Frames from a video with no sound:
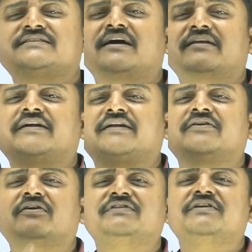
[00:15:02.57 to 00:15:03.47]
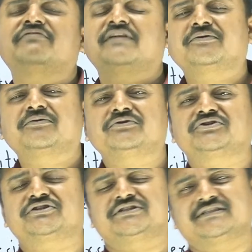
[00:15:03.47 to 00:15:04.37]
are written of different
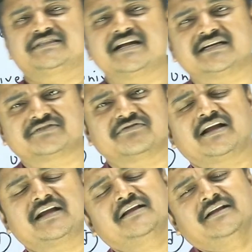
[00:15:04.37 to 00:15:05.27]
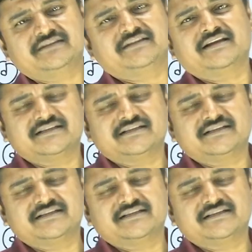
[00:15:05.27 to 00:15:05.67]
questions. That's why there is a